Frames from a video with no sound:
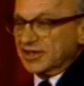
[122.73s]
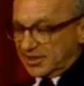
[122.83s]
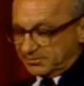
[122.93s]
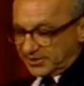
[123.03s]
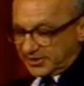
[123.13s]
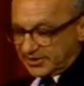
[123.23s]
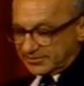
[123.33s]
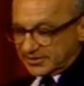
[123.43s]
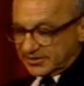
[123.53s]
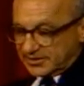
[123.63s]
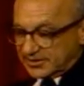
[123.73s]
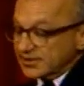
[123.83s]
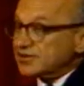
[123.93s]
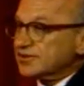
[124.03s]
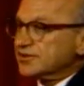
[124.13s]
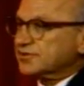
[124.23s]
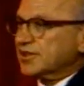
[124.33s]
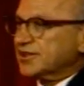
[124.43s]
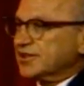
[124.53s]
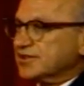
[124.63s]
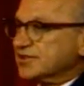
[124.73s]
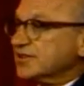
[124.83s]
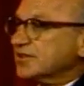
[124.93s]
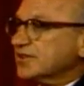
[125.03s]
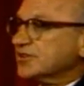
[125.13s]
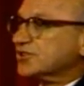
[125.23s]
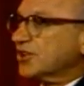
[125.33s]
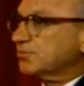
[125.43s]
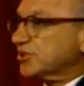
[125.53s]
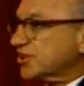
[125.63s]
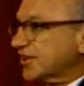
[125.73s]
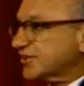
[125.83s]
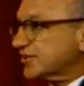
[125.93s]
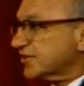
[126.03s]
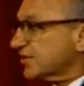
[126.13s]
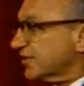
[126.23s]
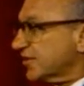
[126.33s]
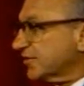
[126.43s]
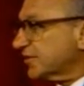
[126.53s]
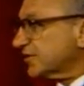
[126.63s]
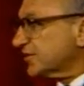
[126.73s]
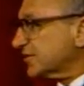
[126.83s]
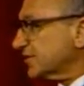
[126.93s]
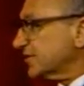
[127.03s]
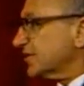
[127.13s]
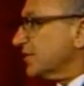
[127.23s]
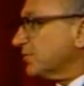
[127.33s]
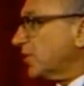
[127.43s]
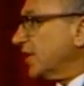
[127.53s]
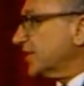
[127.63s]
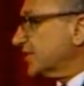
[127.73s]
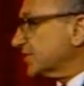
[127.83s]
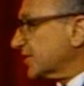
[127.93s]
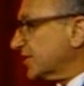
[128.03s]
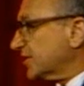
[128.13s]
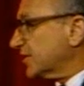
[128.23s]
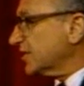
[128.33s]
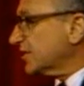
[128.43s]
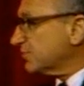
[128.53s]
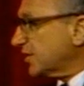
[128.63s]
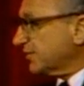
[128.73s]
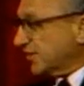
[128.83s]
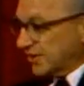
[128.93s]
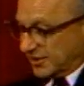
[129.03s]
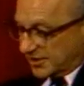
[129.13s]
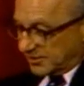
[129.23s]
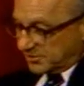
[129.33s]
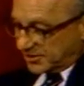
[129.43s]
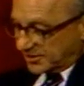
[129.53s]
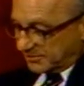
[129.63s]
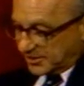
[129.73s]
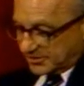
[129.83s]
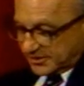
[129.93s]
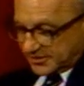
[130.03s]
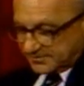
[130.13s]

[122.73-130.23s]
I believe the trend has, is so much against their interests, why it has occurred, and what, if anything, can be done about it.